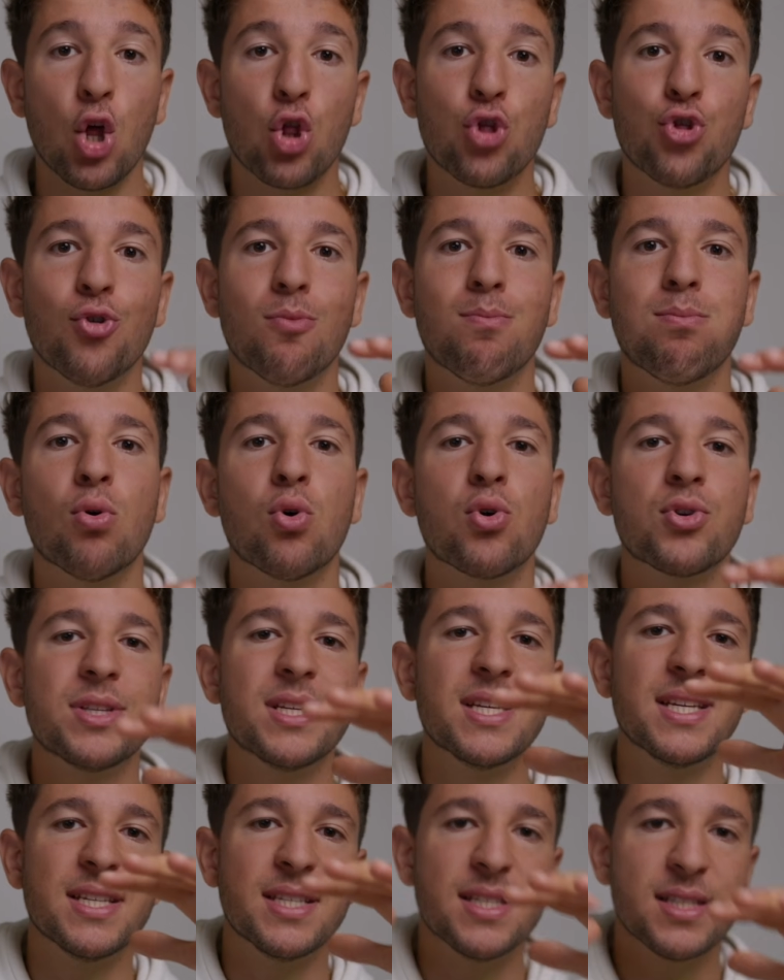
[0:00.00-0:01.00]
the board
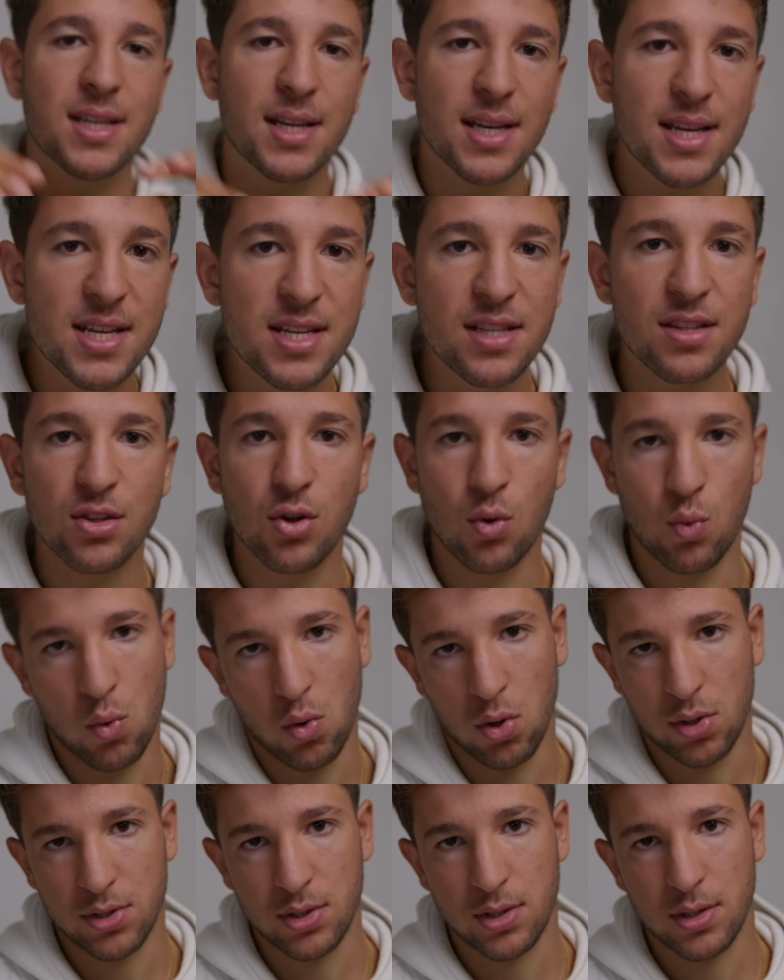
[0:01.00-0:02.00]
is in the
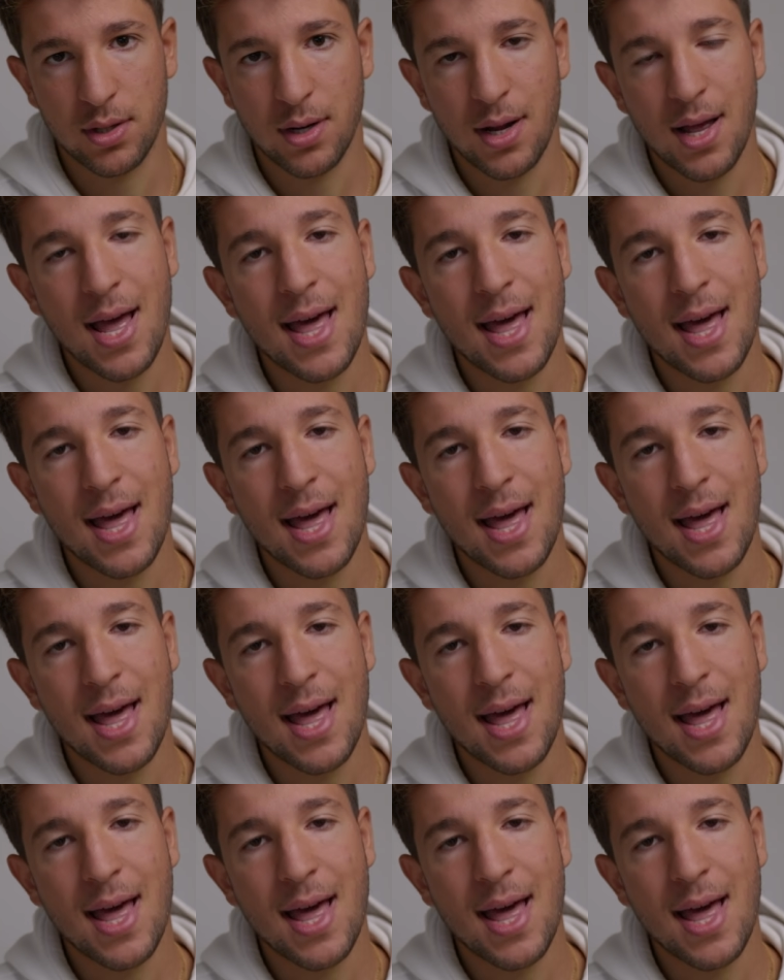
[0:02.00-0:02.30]
water.